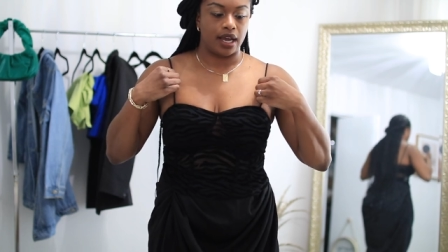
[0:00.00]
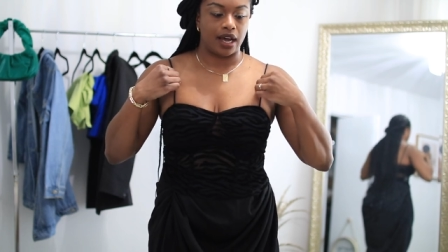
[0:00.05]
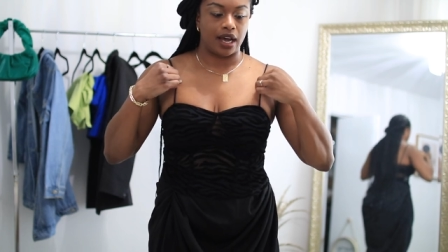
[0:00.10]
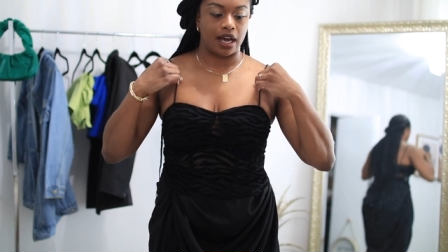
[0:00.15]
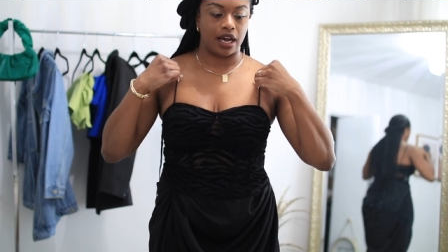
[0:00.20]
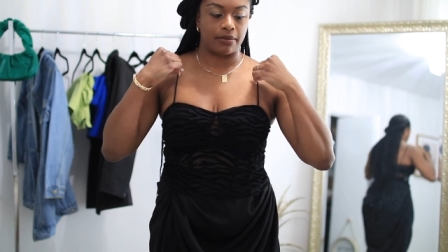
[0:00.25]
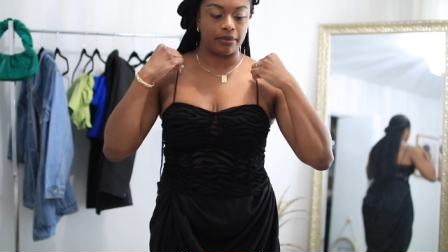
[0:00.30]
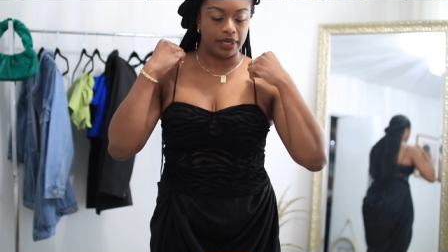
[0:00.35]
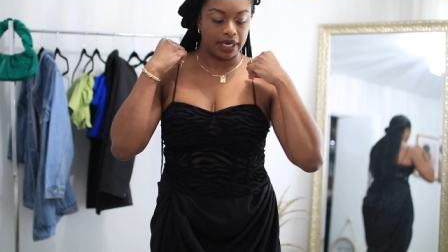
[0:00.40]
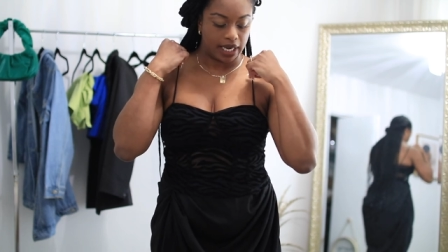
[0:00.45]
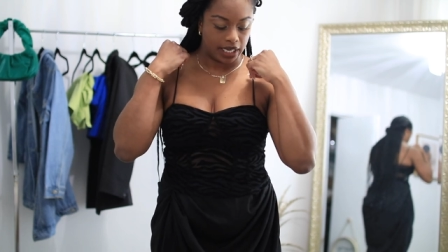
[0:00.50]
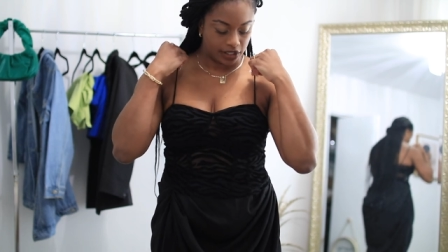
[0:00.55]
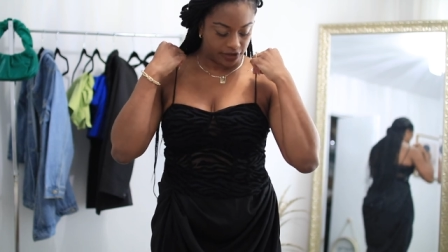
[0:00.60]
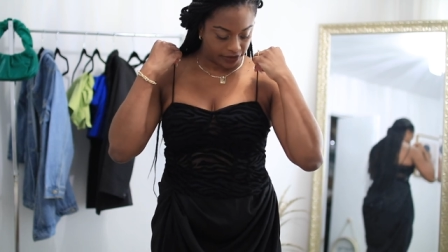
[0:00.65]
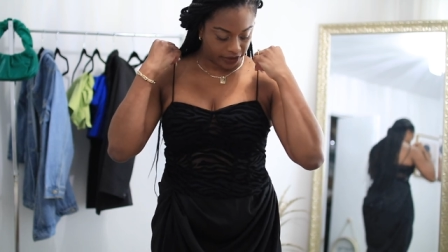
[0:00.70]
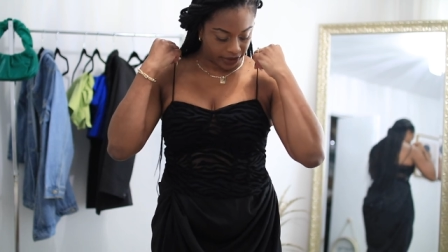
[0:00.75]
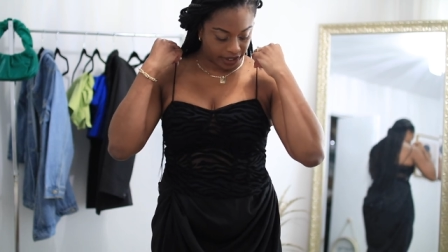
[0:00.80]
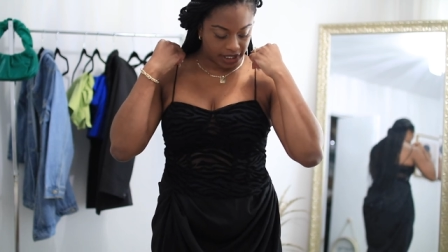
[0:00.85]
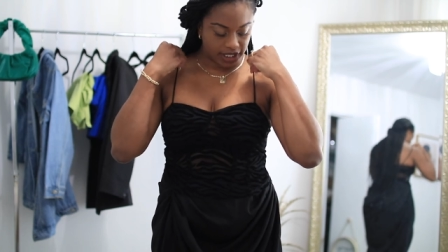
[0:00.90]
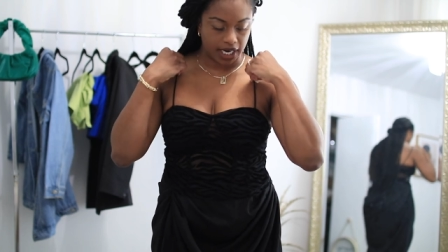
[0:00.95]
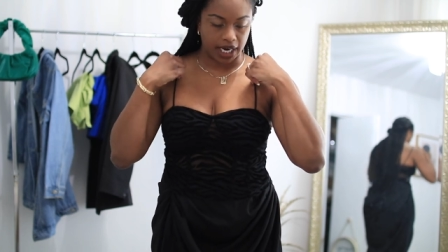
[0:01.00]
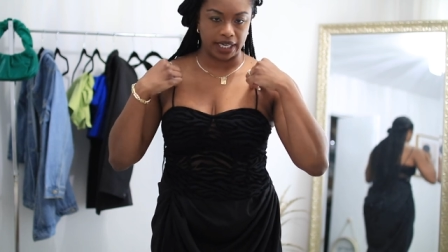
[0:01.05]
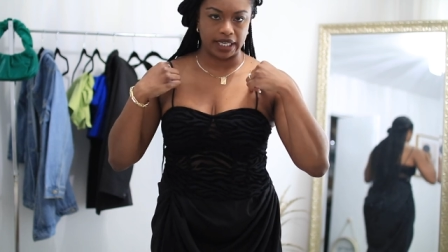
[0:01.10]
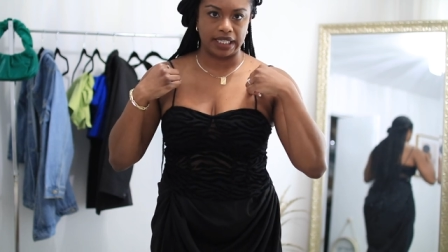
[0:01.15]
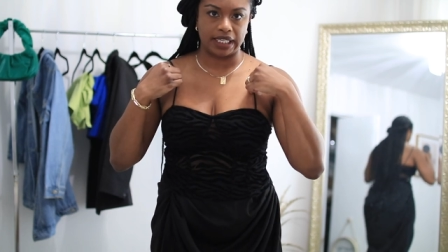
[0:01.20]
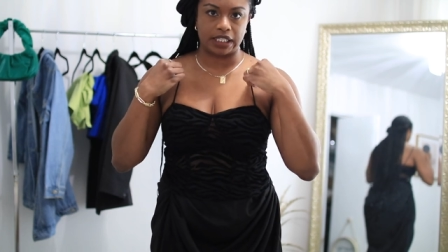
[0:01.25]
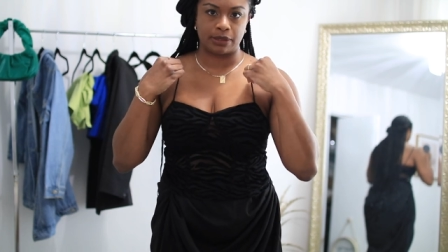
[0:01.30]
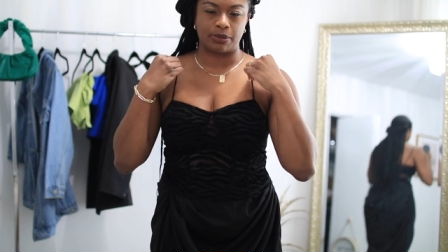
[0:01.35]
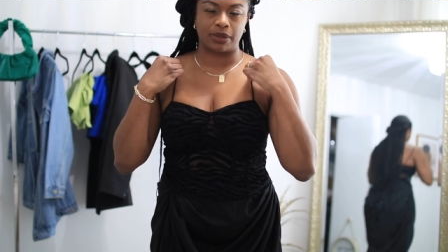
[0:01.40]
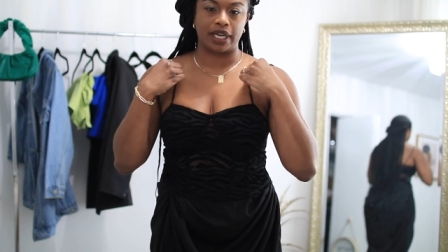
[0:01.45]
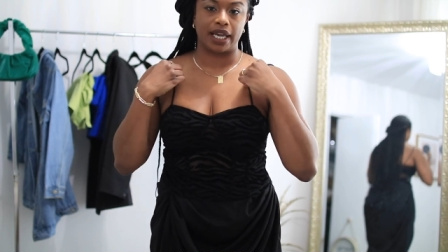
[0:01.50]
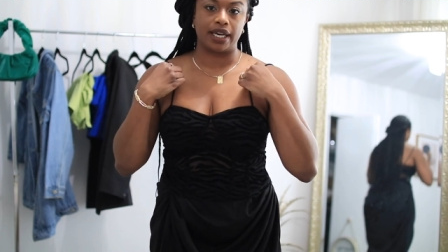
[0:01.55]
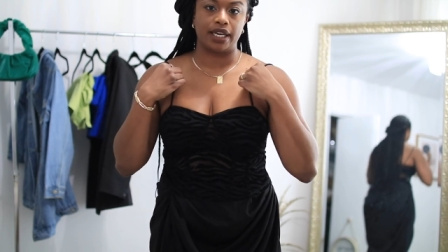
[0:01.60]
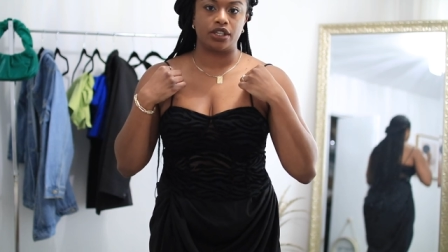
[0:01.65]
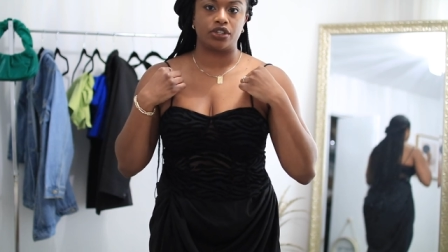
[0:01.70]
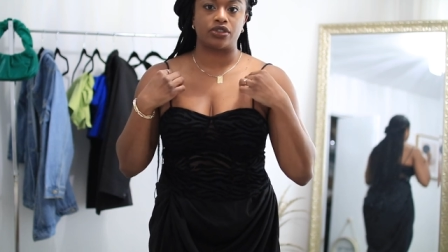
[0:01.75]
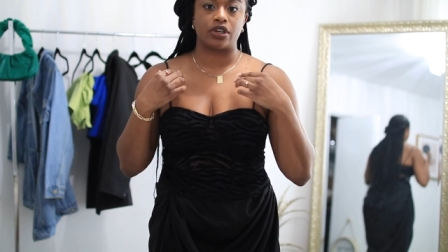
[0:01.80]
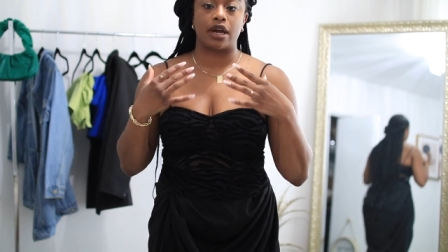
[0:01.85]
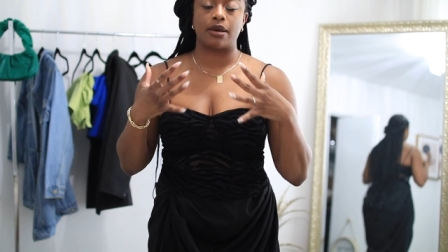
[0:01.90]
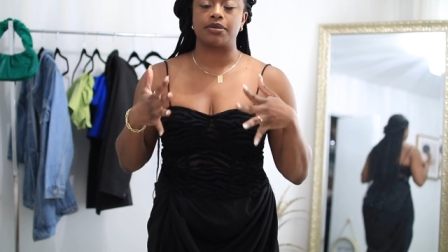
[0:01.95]
Um, it has very tiny
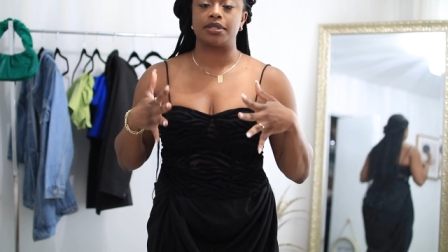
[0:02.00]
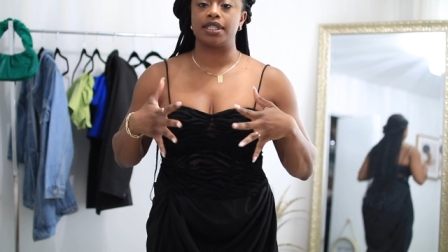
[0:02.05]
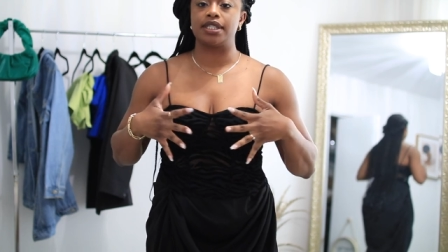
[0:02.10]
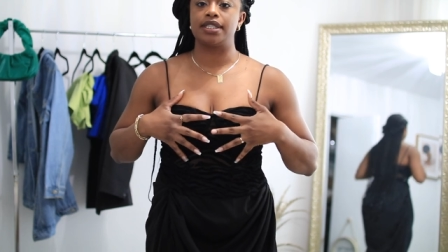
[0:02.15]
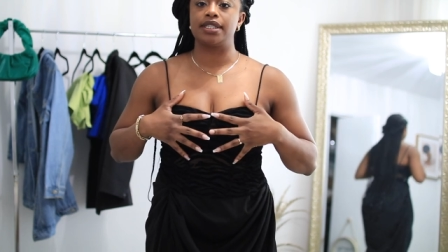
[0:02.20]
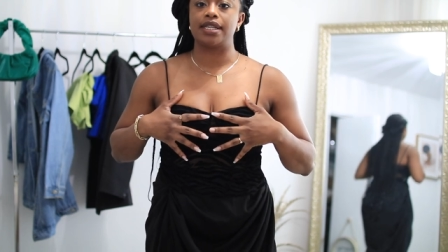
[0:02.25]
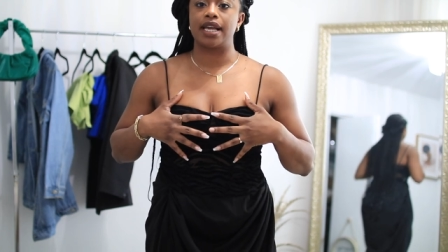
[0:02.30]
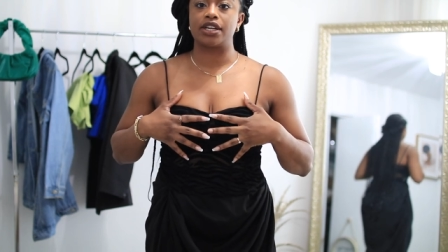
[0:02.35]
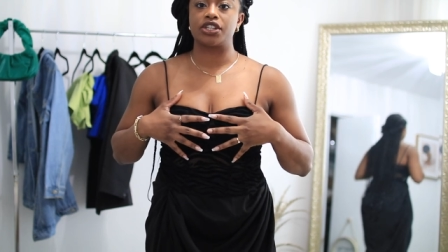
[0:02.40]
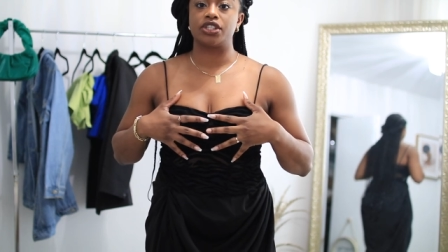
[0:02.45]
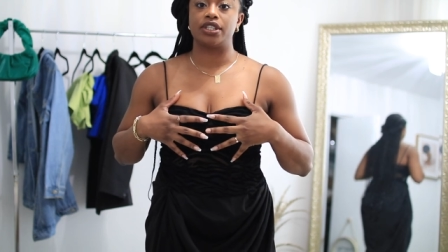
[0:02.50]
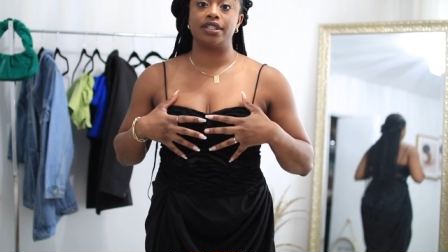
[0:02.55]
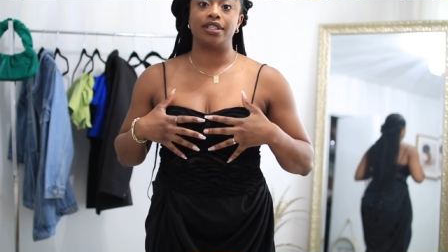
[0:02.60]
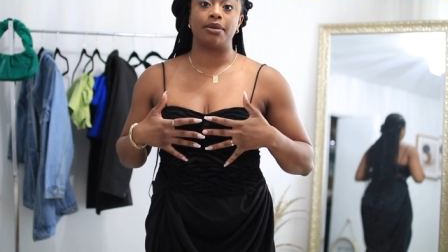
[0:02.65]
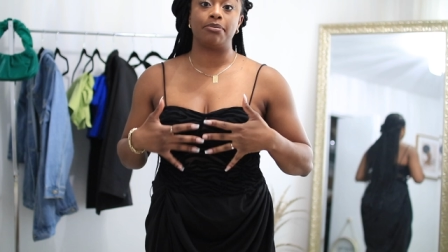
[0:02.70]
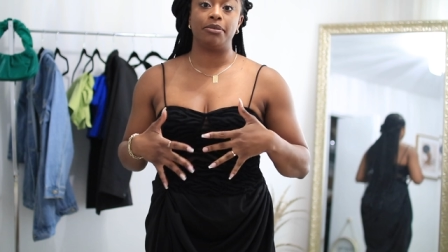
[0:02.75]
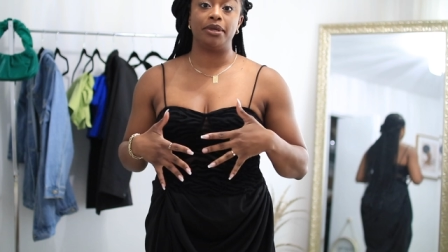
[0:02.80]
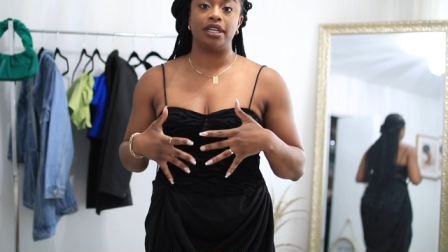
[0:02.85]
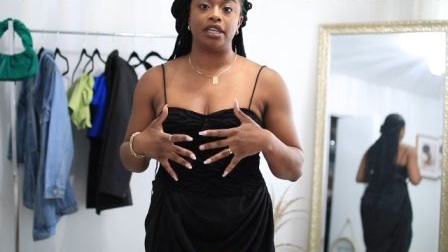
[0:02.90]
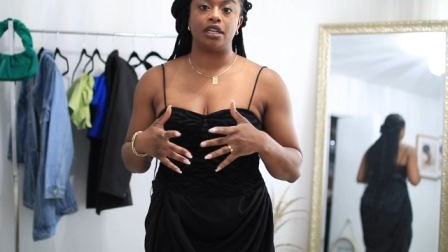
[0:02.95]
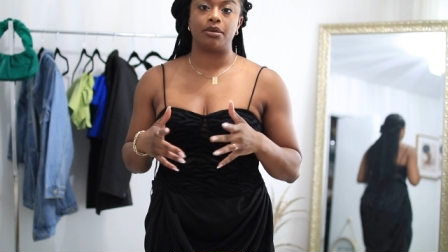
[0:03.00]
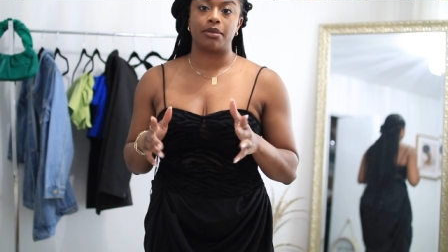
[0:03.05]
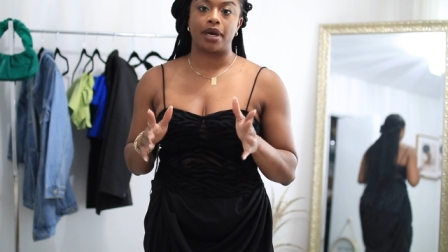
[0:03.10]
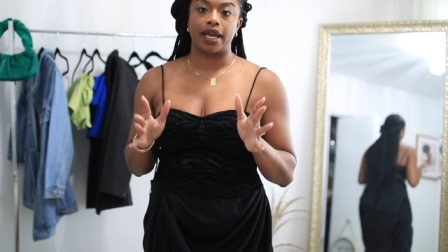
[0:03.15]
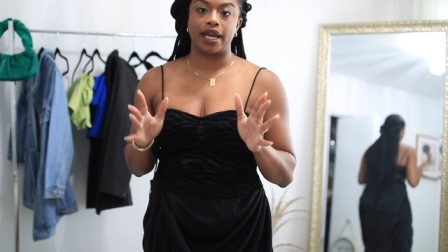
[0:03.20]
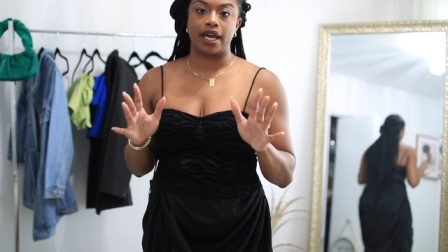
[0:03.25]
spaghetti straps. This is actually in a medium.